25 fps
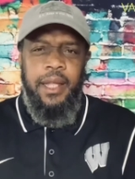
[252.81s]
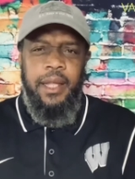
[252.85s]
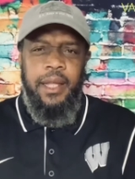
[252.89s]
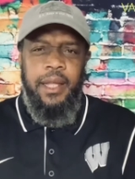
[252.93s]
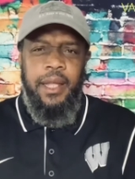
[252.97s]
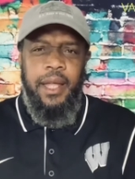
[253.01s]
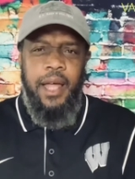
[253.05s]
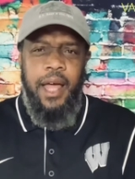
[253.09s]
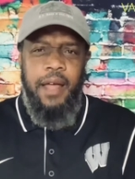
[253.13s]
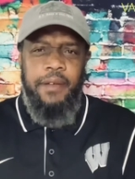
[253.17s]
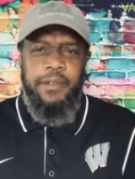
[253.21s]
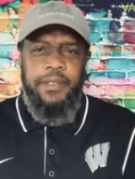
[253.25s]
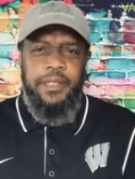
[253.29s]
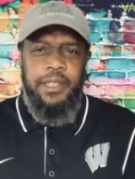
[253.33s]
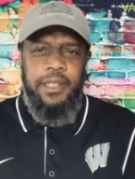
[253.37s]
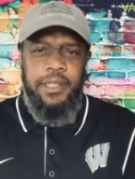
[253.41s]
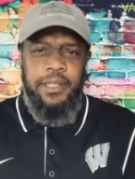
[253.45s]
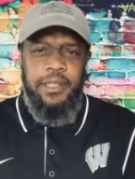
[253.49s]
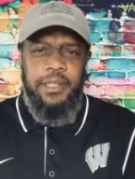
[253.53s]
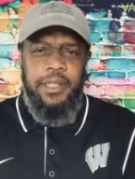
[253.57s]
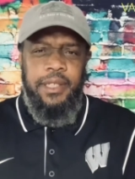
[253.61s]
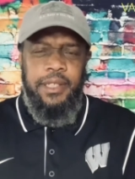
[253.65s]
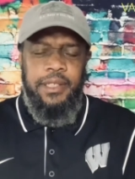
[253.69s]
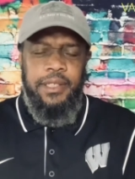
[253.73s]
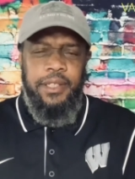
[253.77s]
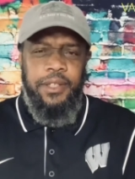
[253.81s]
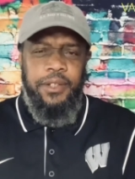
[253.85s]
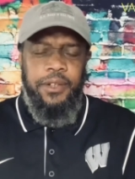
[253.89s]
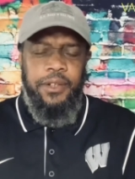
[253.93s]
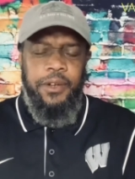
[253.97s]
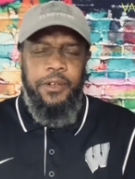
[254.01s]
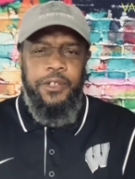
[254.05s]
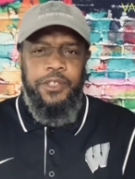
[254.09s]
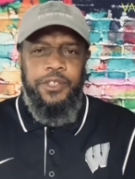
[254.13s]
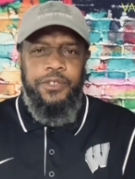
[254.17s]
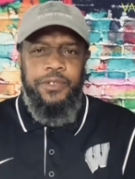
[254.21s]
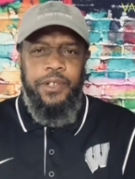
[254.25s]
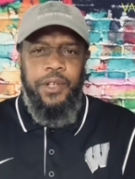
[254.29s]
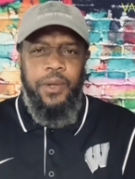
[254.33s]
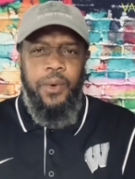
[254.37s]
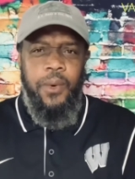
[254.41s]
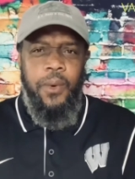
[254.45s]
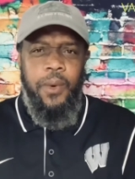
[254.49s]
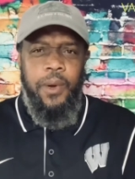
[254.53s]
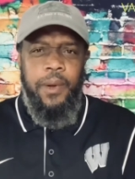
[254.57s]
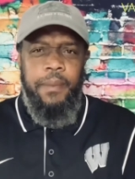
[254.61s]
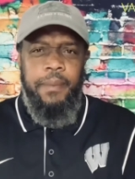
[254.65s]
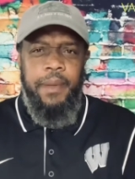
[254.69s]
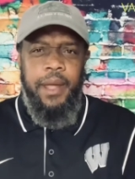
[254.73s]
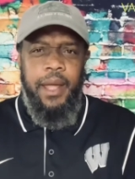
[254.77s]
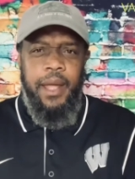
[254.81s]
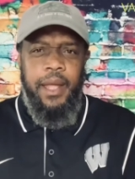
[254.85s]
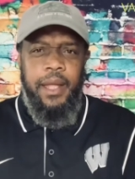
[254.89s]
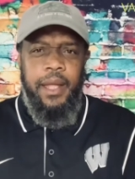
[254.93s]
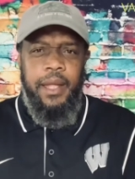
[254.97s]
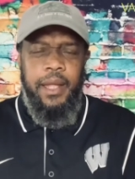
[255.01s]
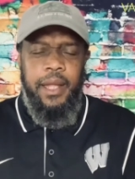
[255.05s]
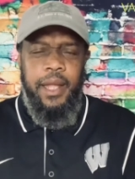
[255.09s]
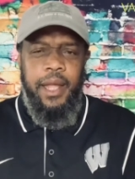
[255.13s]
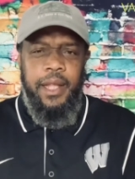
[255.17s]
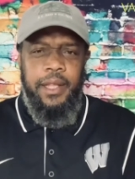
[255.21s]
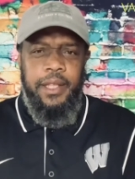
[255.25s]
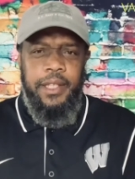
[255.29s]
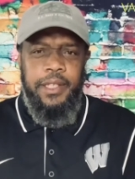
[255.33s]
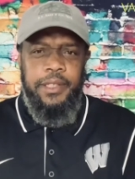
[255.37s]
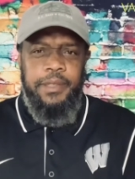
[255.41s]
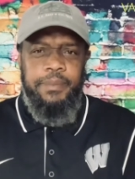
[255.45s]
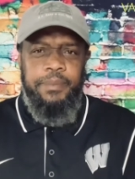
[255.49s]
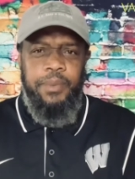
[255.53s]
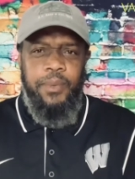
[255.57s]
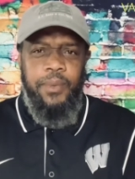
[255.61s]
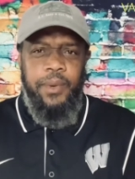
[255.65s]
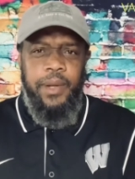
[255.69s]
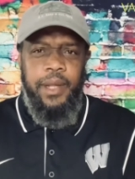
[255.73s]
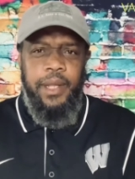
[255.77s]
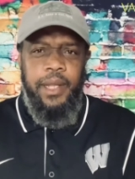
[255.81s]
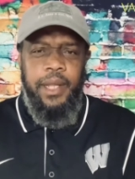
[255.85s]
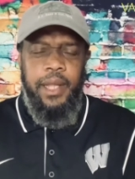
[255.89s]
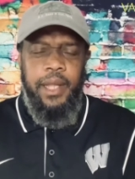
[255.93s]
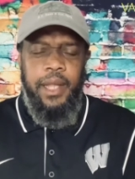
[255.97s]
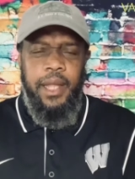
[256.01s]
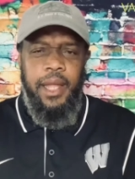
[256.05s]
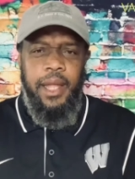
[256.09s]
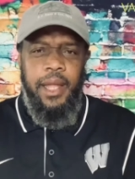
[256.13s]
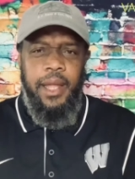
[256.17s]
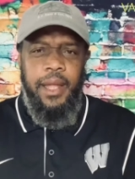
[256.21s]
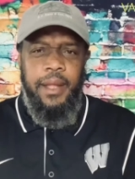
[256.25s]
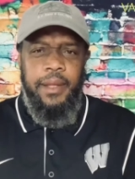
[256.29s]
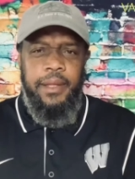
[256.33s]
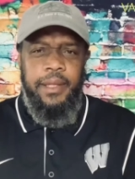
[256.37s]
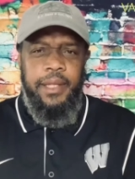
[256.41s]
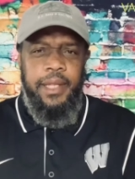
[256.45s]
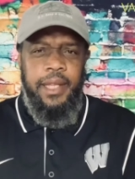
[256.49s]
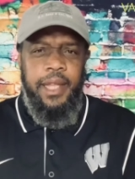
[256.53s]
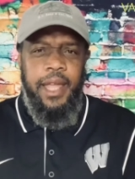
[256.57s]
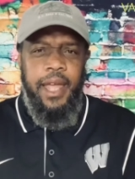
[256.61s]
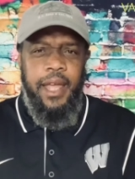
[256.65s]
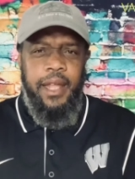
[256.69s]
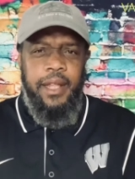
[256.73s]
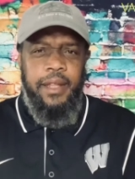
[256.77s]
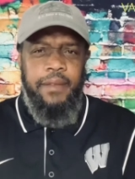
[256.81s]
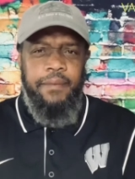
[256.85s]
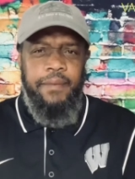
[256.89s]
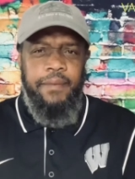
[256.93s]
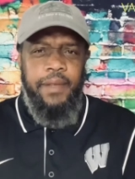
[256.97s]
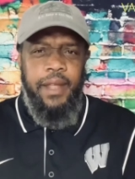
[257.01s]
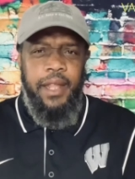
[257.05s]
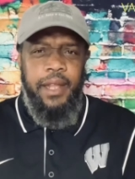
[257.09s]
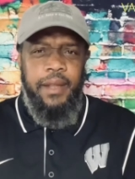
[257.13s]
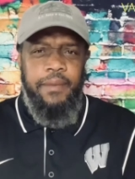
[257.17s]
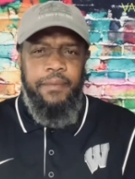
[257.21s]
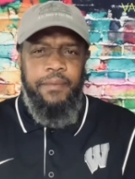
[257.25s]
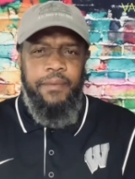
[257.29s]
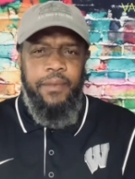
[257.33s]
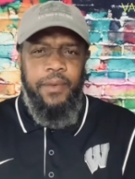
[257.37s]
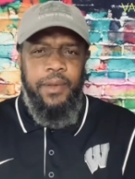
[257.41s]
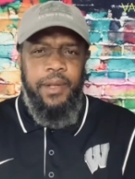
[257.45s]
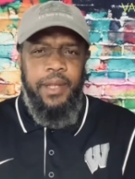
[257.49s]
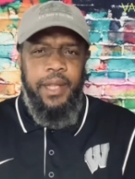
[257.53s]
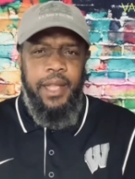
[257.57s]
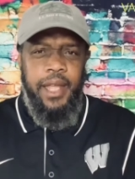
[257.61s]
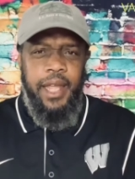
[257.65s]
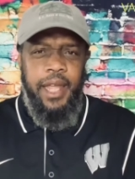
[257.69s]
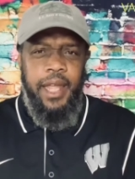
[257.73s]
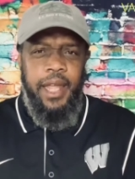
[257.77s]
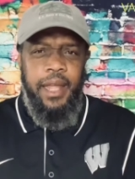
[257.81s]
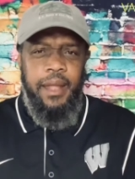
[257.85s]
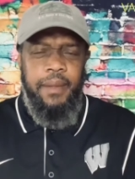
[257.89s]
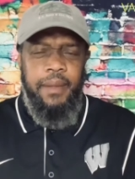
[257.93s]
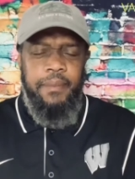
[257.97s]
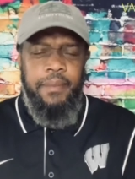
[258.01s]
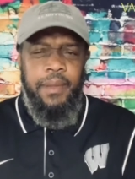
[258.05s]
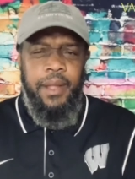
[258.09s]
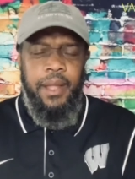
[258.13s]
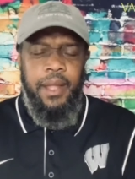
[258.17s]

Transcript: obviously he's, he's a third string quarterback at this point, uh, deactivated for the game,